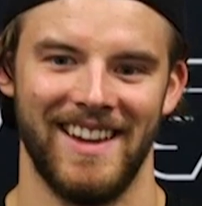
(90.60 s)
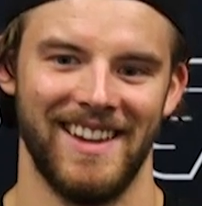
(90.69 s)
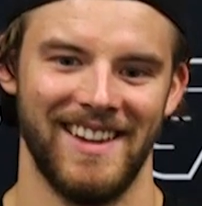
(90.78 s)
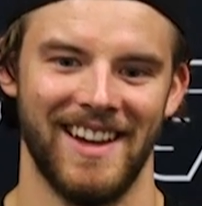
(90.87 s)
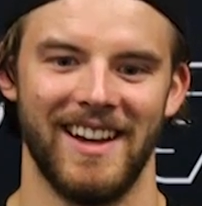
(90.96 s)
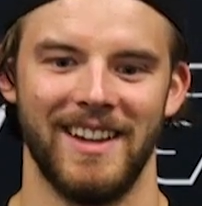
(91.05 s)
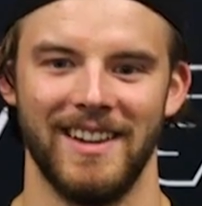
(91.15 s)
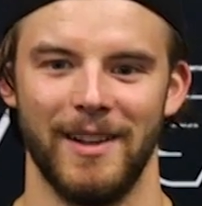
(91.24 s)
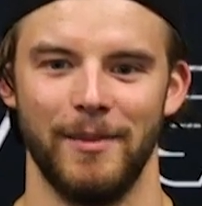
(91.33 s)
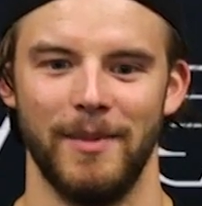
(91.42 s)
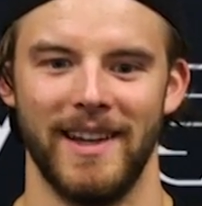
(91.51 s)
Yeah, a
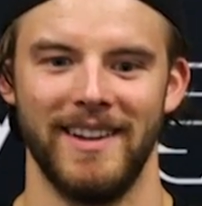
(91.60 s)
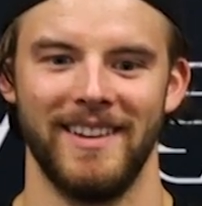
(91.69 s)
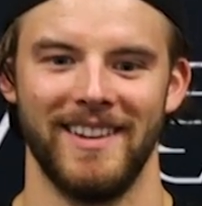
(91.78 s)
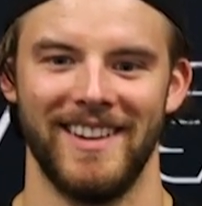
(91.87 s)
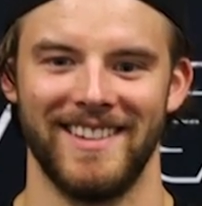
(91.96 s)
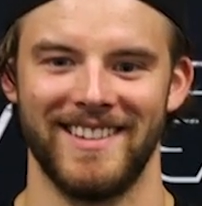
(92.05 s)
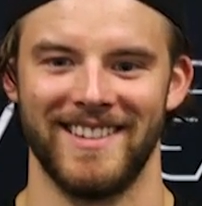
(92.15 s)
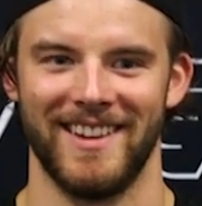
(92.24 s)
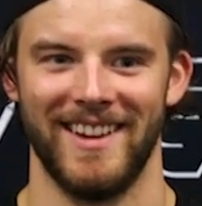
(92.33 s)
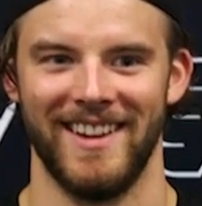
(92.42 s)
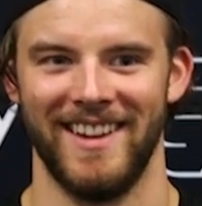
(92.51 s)
little bit. It's
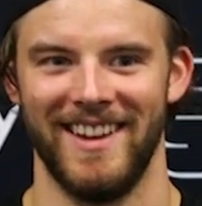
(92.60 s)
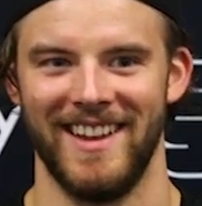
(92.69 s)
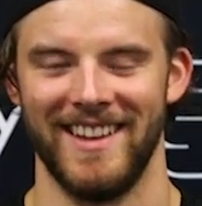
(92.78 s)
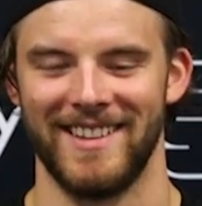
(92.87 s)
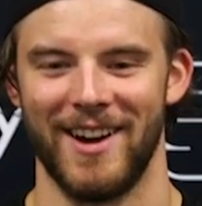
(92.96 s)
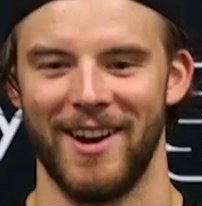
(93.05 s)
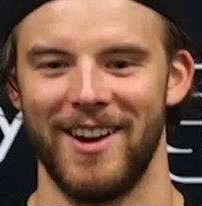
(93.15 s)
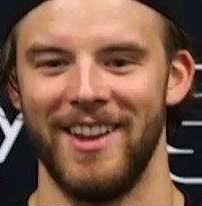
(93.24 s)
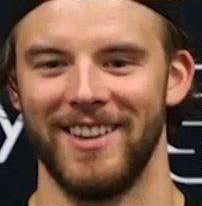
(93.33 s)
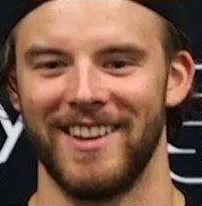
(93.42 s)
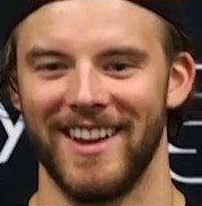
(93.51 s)
hard.
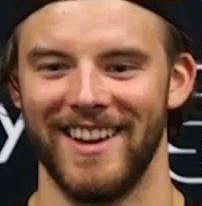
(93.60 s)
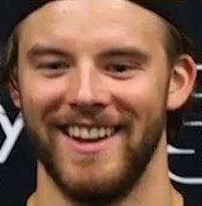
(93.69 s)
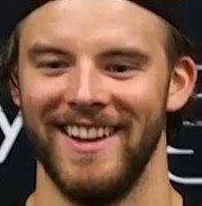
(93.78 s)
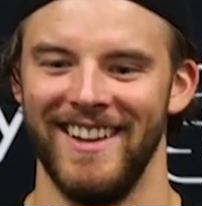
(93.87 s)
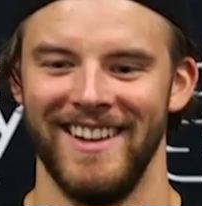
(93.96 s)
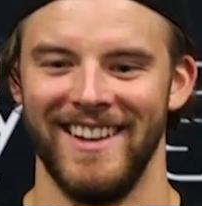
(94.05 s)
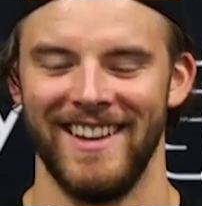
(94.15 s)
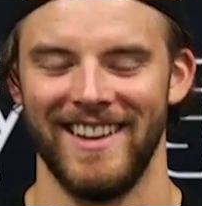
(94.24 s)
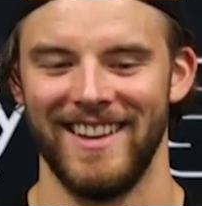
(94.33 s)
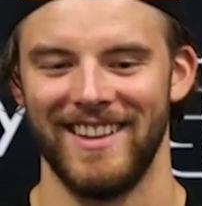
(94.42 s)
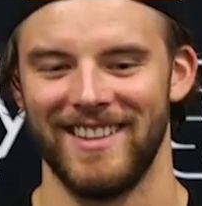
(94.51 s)

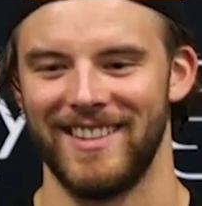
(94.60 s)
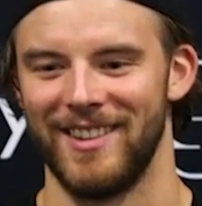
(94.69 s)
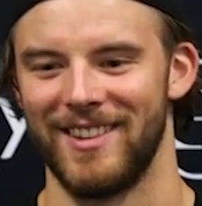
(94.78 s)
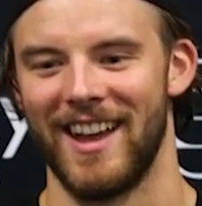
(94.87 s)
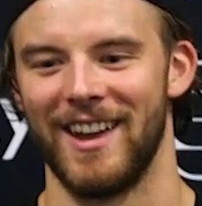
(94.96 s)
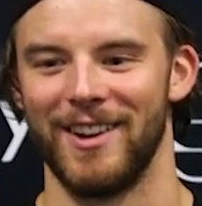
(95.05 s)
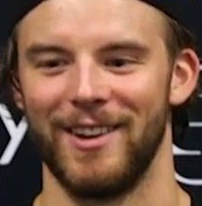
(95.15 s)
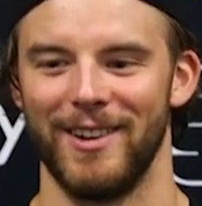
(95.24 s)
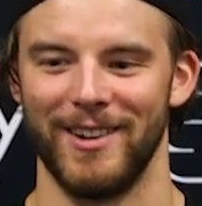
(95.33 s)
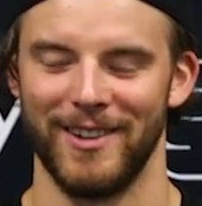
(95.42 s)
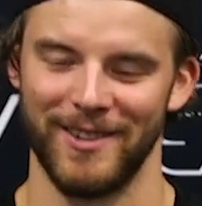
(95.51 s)
You kind
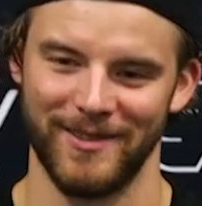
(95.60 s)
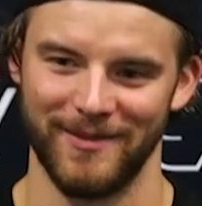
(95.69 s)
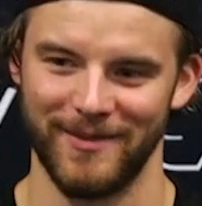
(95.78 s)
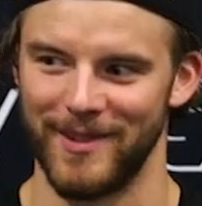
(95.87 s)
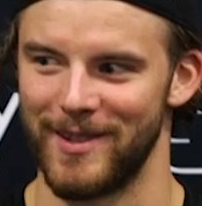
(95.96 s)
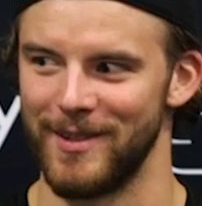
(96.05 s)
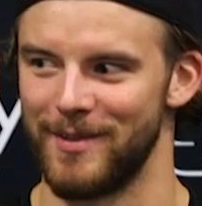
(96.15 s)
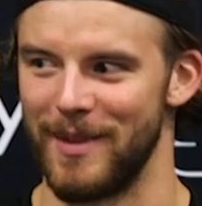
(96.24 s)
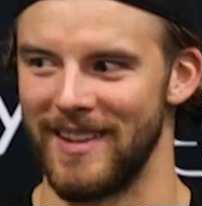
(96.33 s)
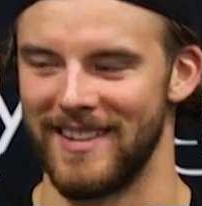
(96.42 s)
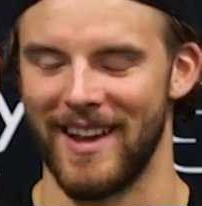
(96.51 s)
of
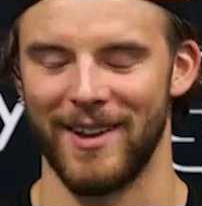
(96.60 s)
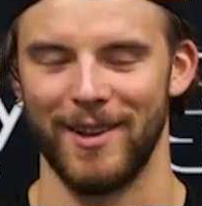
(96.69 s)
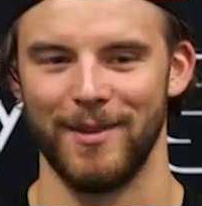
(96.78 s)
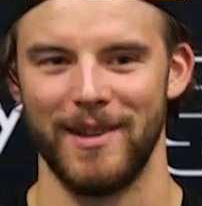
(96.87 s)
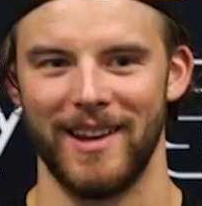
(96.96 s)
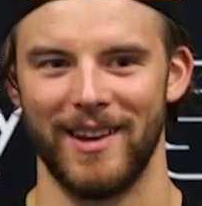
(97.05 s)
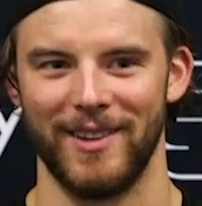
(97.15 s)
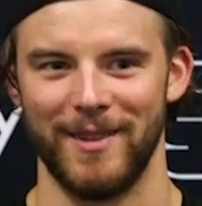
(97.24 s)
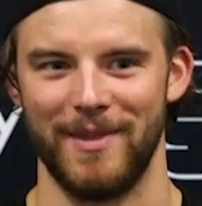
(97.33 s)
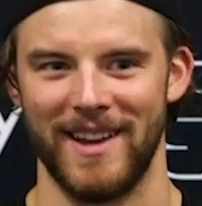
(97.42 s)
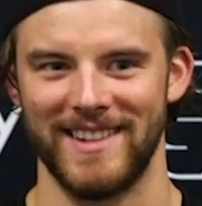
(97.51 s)
space out a little bit on
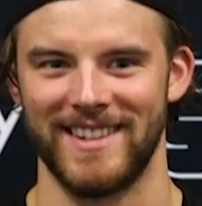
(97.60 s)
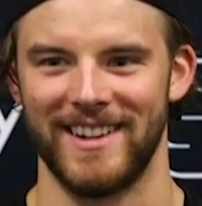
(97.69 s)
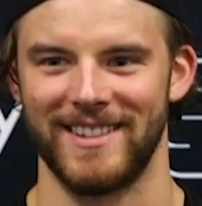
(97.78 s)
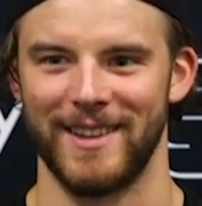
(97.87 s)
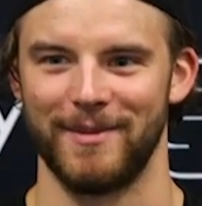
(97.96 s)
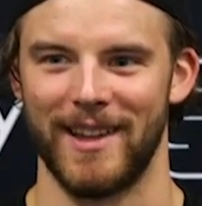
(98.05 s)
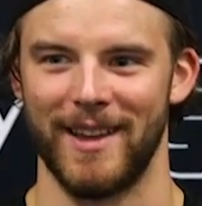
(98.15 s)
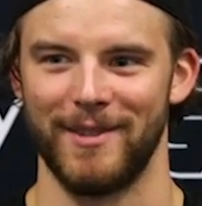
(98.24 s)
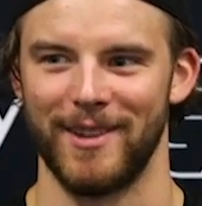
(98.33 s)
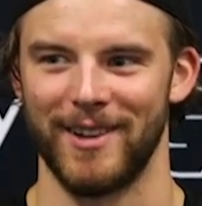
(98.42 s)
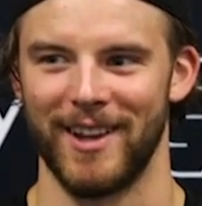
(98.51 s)
the bench there
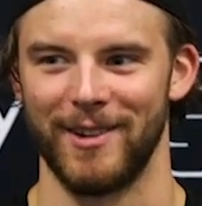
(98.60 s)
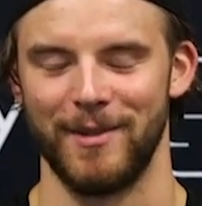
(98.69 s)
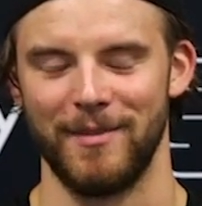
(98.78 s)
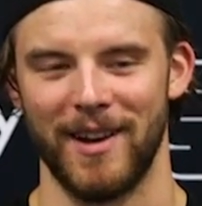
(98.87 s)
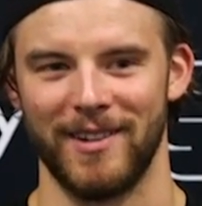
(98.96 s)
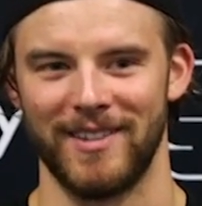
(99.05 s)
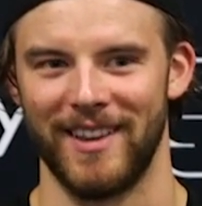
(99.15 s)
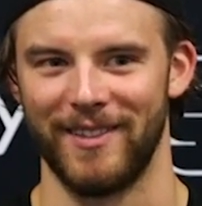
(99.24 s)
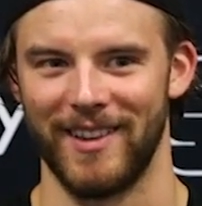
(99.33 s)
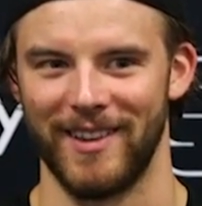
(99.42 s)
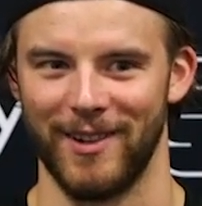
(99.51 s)
sometimes. So you gotta remind
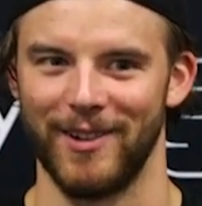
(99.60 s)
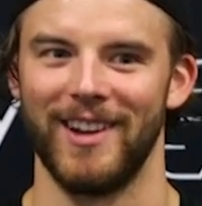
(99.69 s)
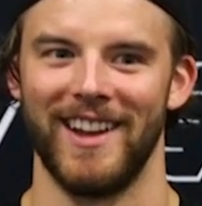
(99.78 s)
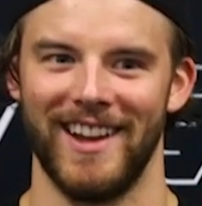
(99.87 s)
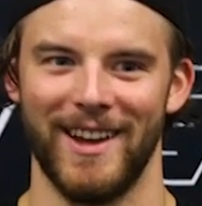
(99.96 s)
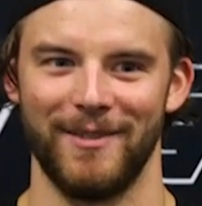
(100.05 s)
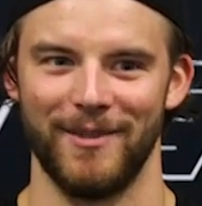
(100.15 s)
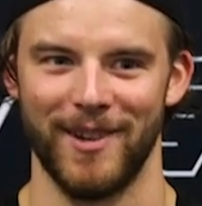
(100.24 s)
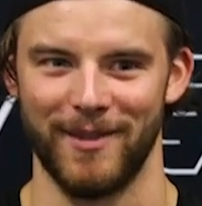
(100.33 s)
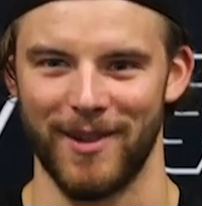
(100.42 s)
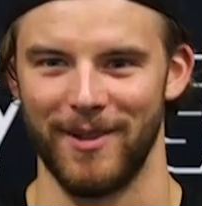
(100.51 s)
yourself that
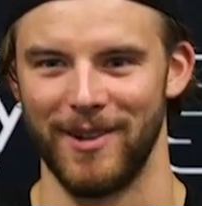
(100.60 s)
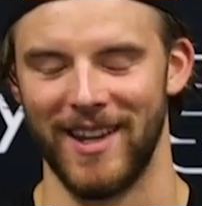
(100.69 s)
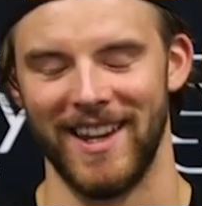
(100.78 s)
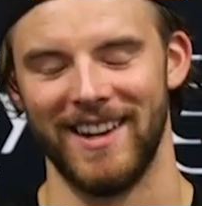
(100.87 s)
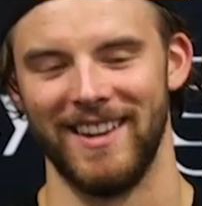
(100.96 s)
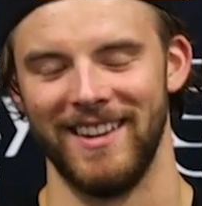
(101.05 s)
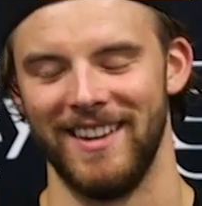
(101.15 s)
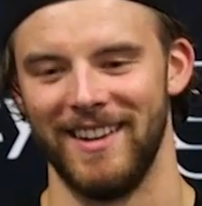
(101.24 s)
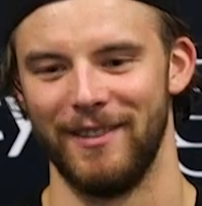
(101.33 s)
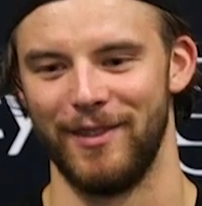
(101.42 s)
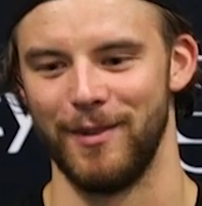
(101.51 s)
I'm coming
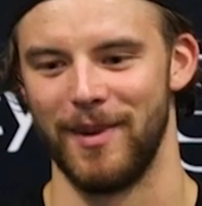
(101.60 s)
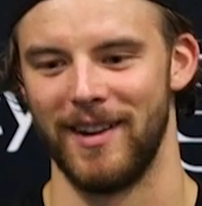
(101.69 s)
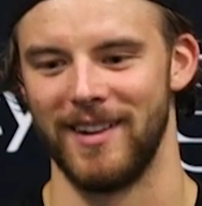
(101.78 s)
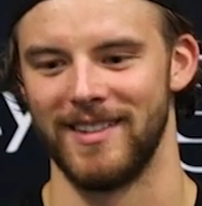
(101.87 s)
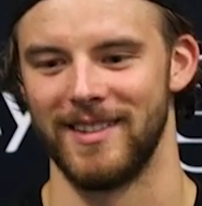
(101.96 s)
in a few periods.